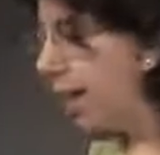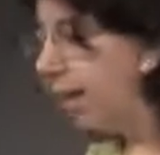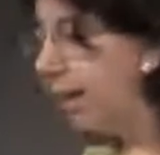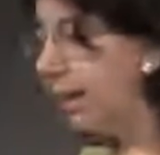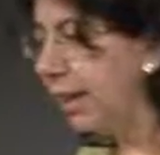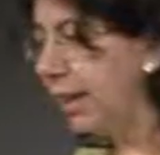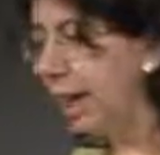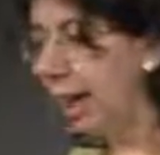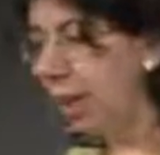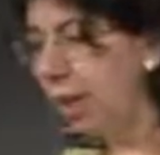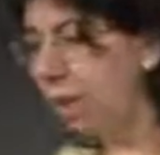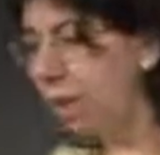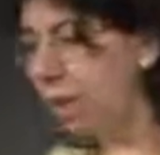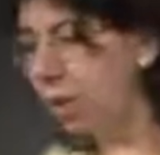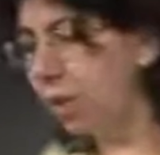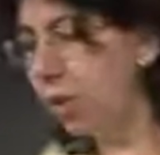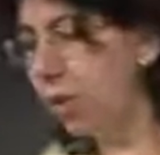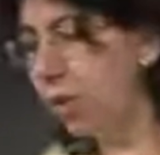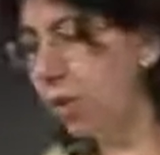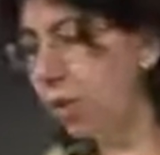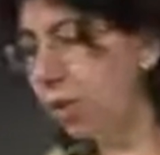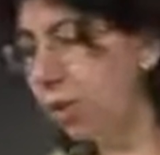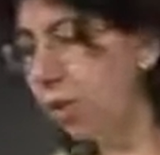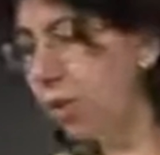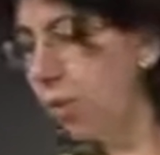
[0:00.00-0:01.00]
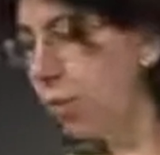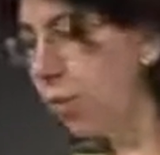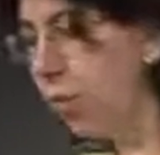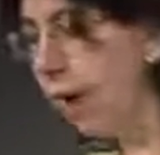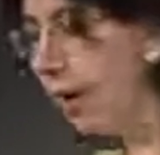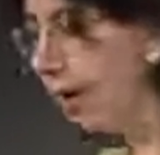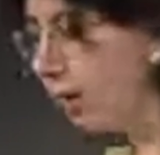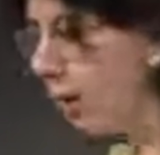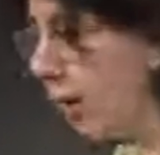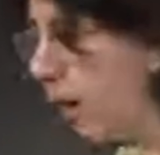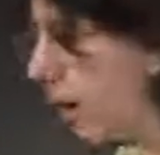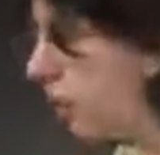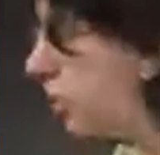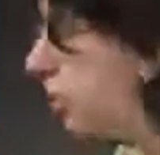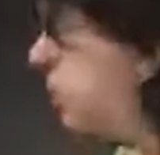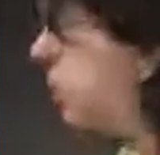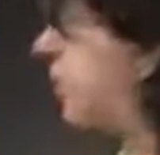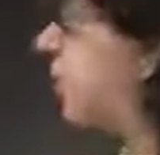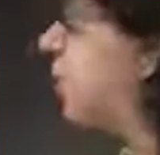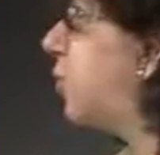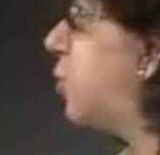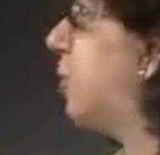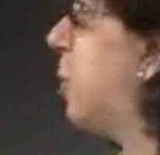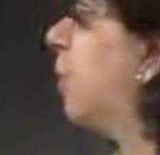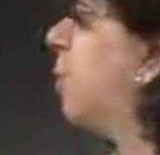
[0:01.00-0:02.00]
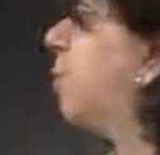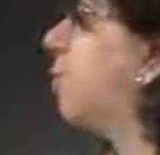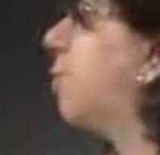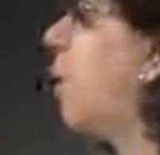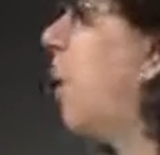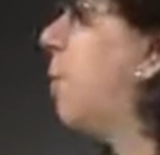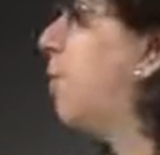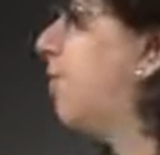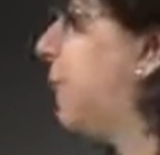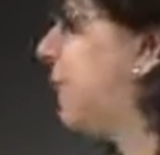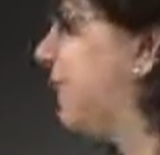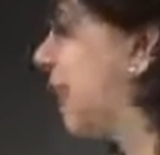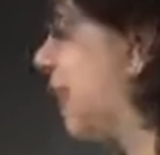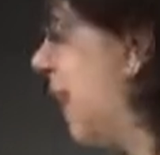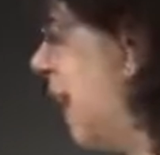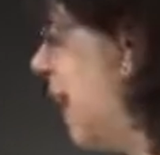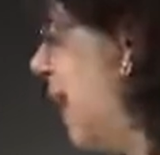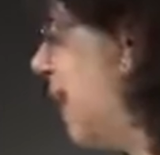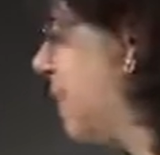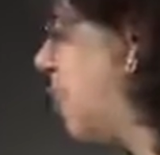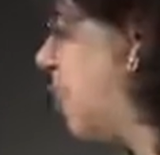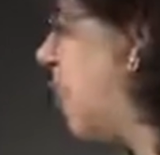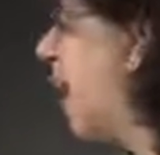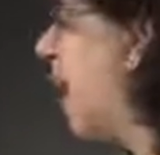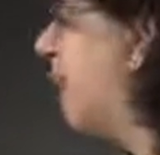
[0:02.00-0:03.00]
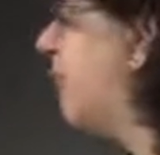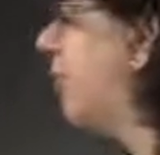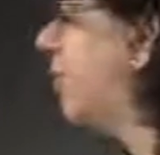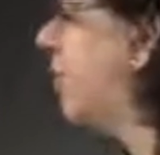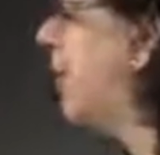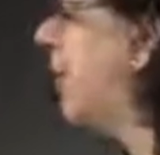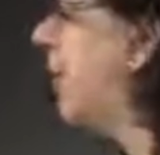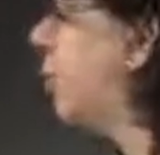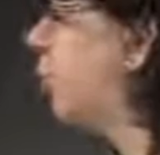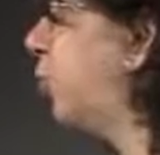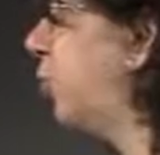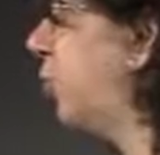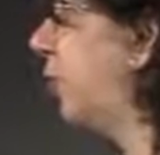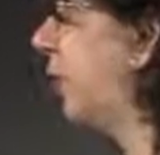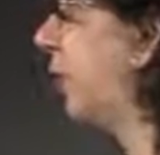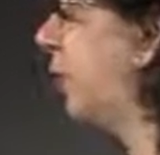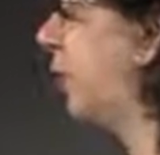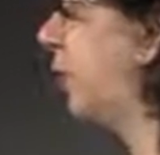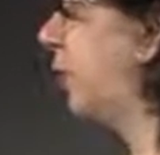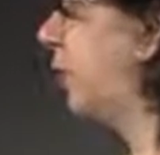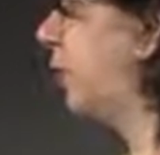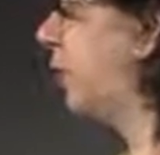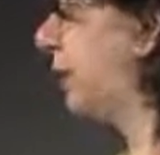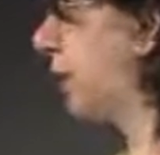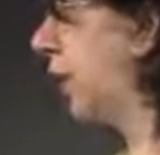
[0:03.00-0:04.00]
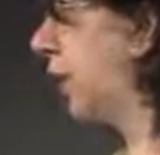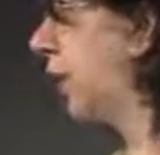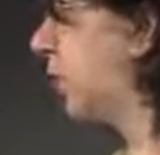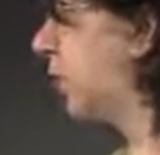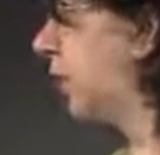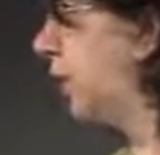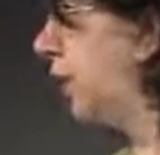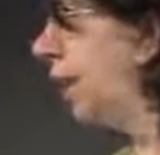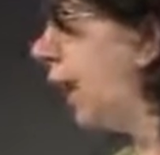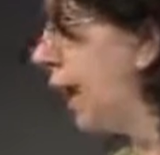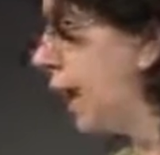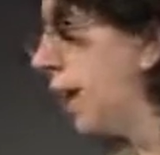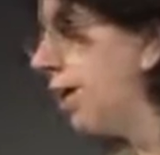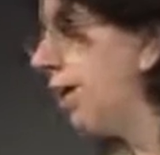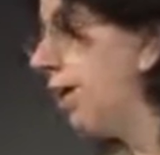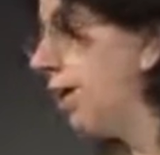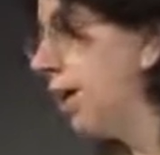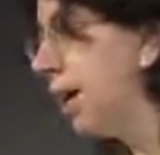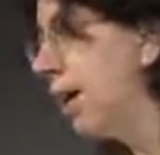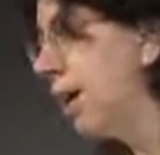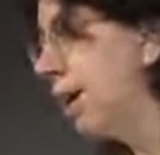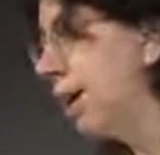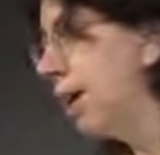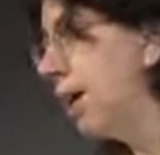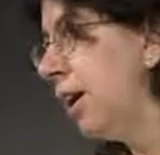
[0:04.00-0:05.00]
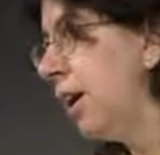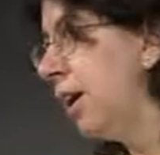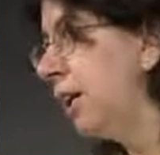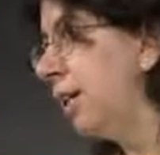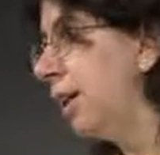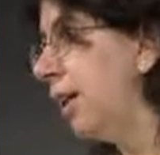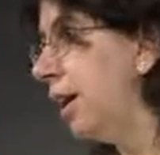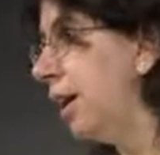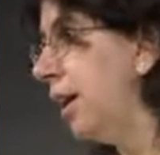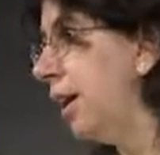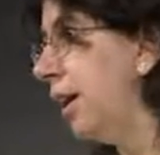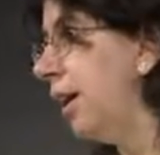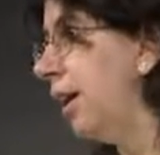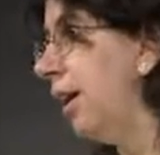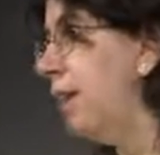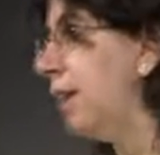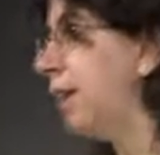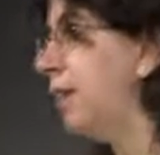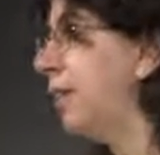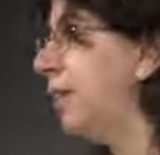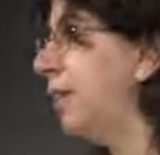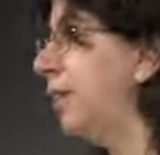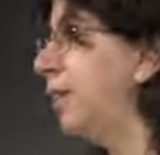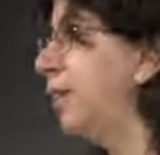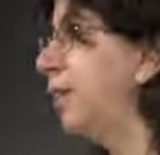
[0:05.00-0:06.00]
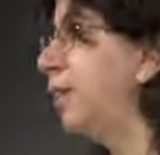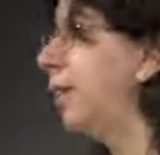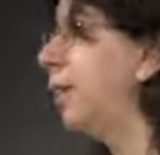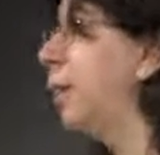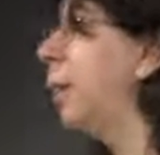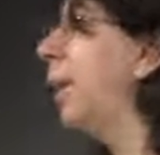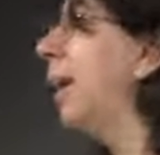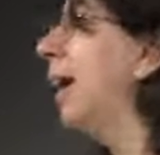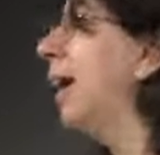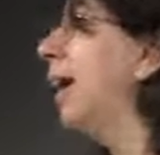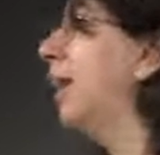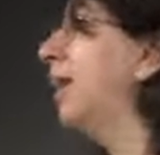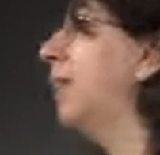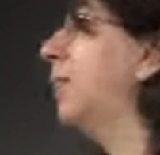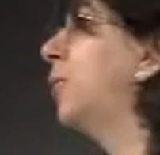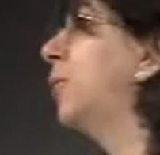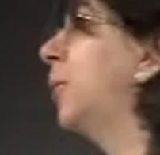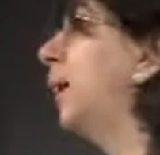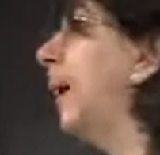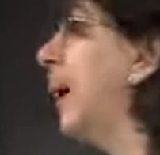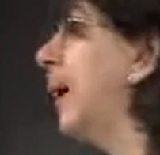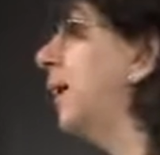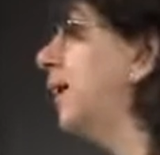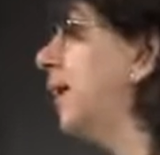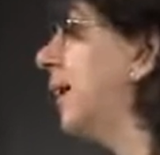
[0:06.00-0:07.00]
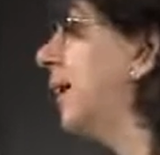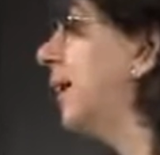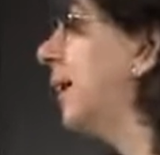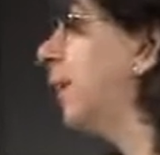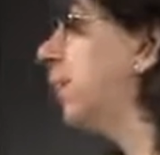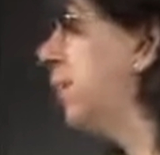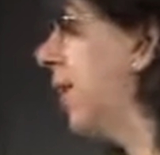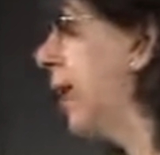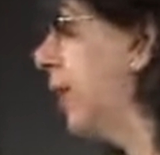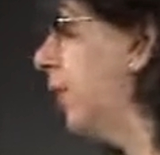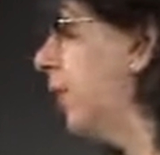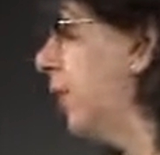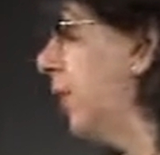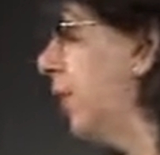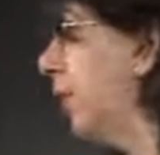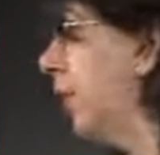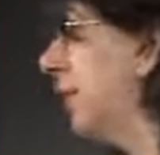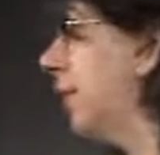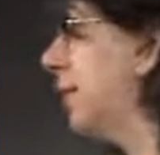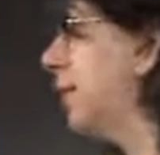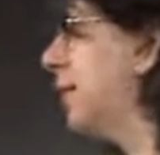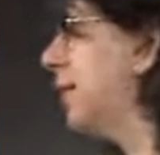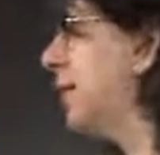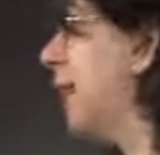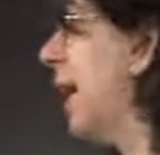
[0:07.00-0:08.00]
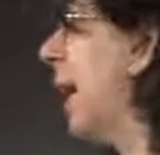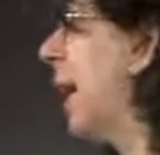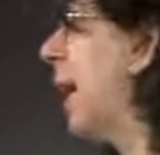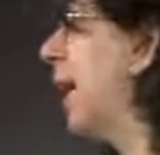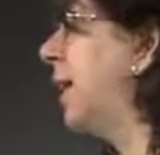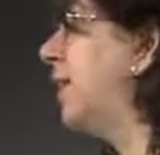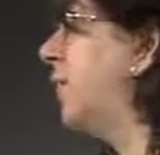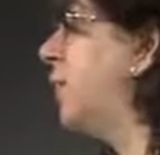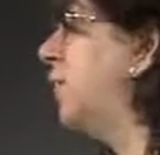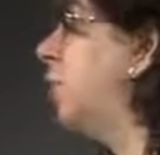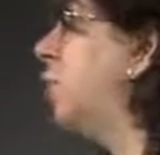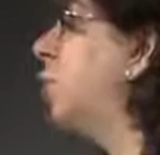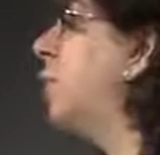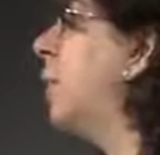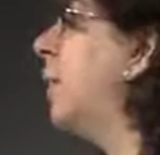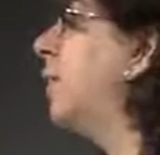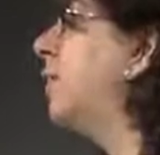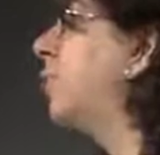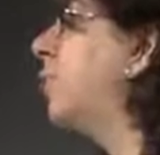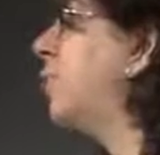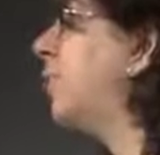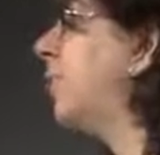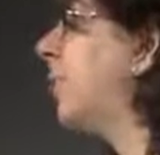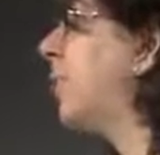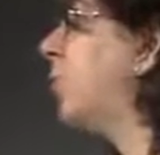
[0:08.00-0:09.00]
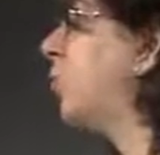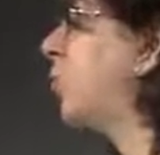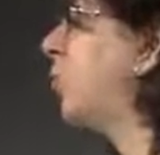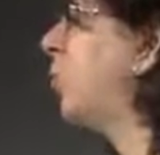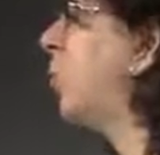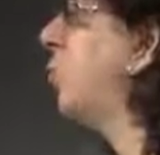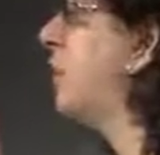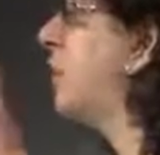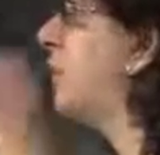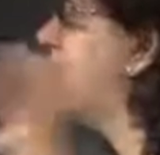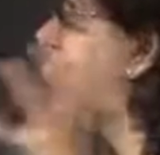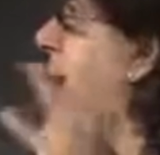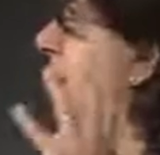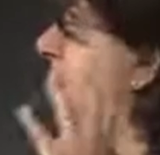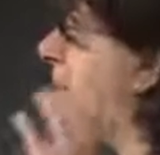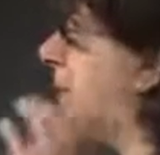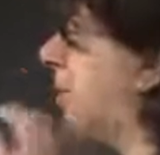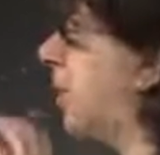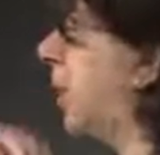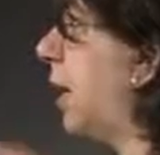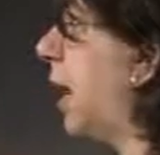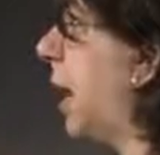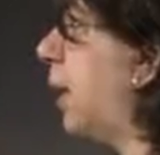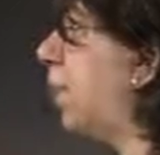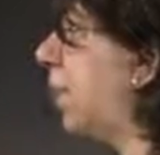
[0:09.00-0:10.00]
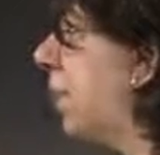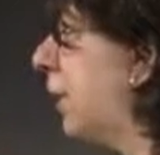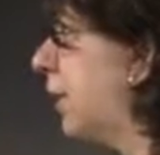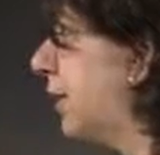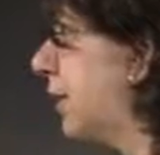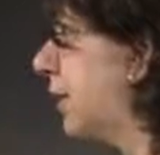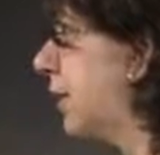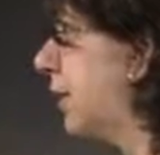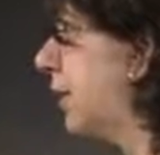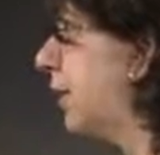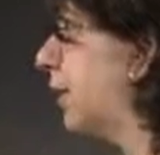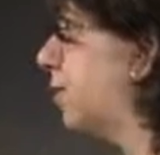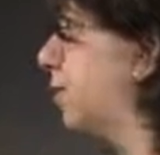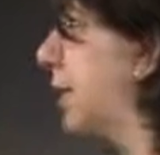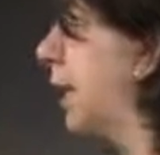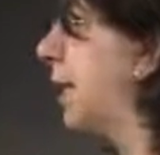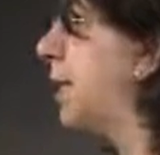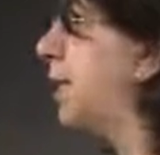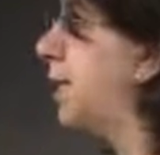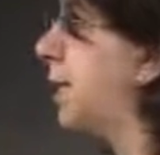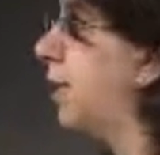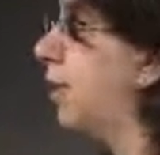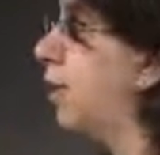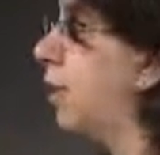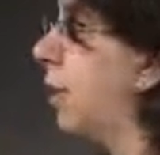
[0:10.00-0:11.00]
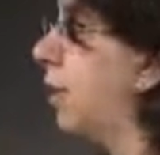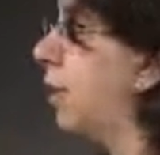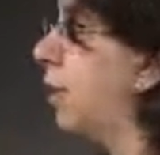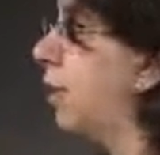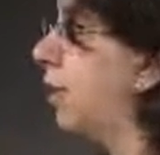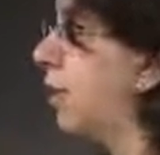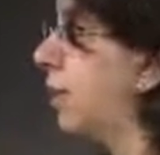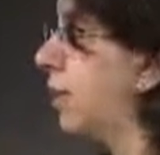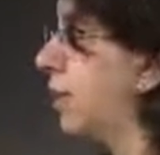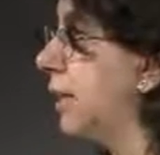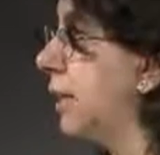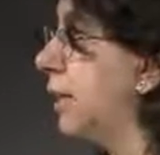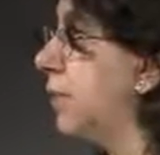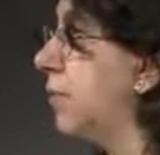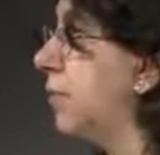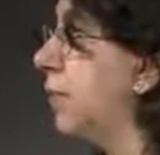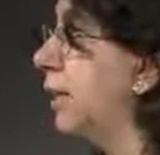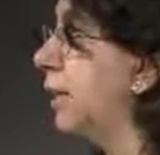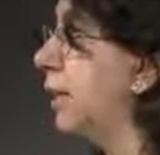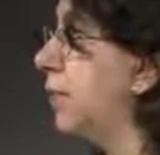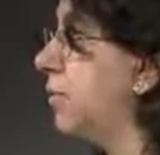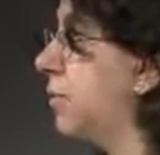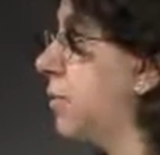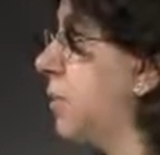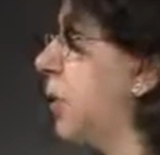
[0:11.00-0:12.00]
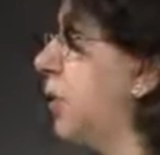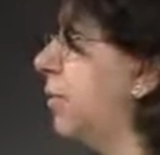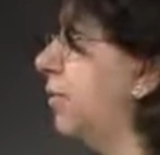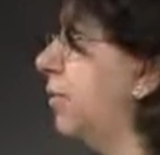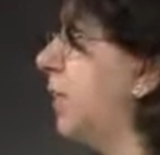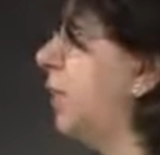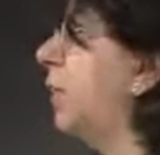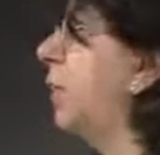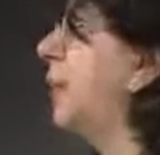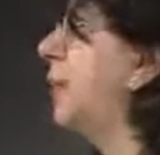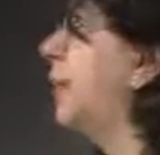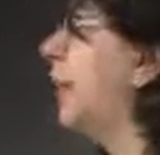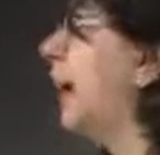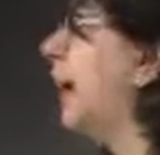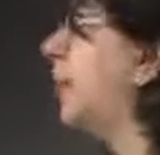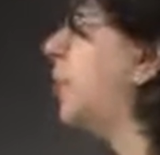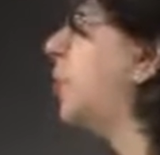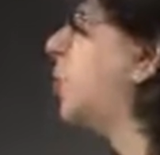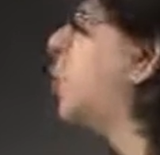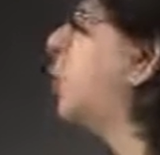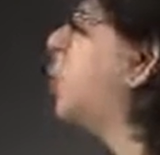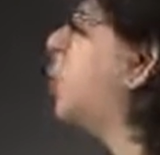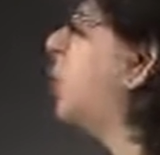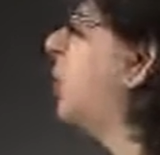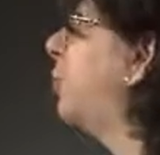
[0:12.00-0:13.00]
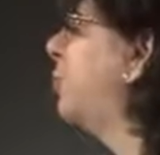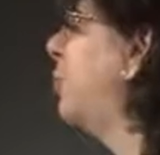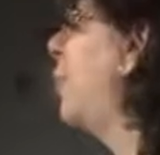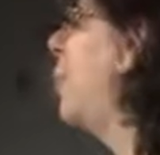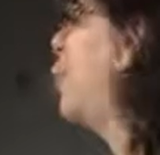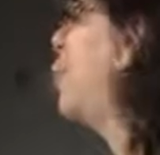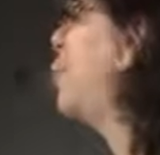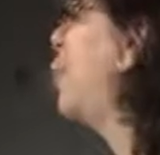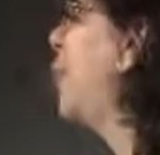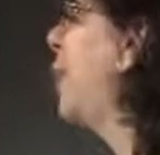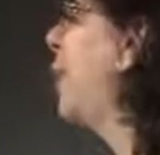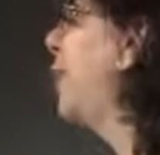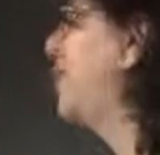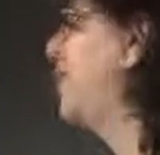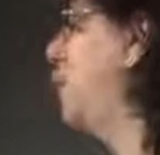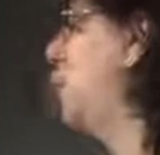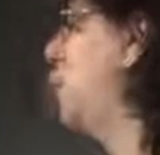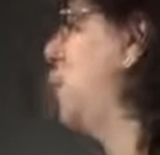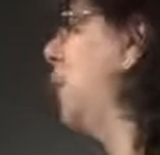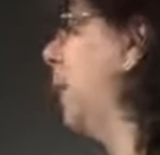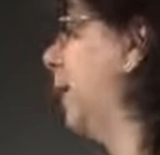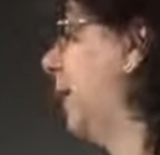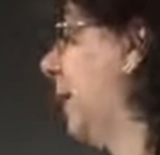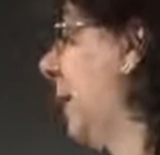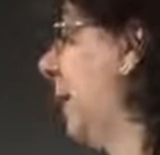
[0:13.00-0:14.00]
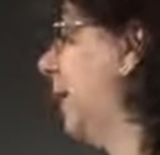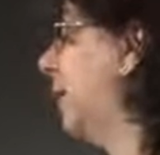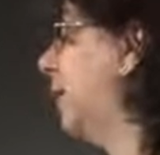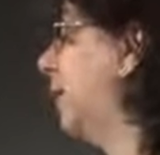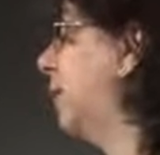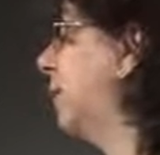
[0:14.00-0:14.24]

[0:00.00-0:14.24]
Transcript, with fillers: Yeah, so, so why not just uh, drop the size rather than do regularization? And uh, the, way, the way I think about it is that you want to control the size of the hypothesis space, and regularization gives you a very nice uniform way of doing that.